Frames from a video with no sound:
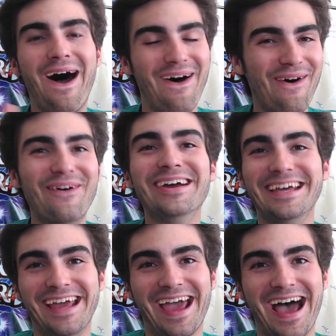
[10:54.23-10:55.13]
Oh
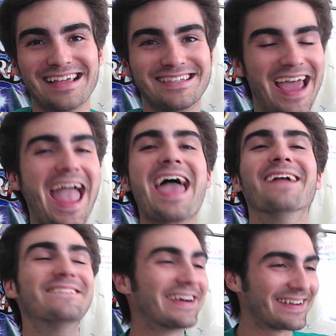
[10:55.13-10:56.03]
yes!
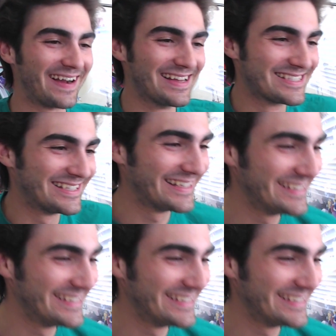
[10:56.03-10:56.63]
Animal Crossing,